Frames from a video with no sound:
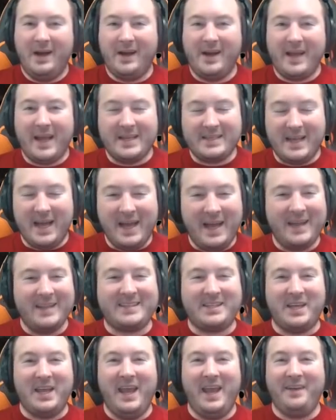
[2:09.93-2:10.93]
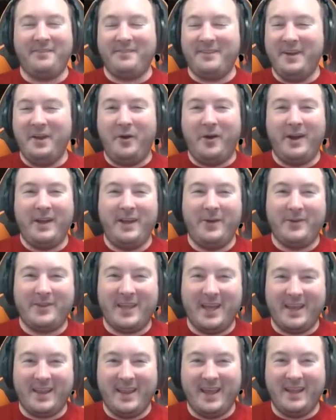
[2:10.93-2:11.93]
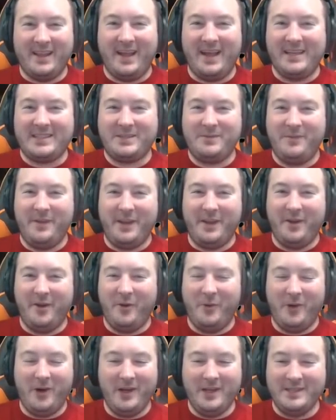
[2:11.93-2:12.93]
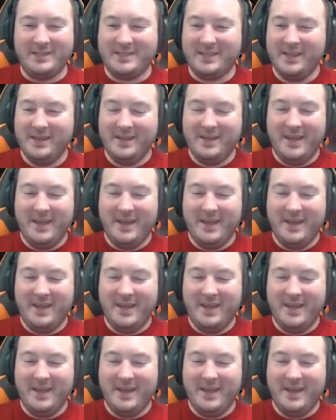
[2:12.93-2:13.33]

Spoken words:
Alright, guys, I honestly have no idea what the heck that last video was.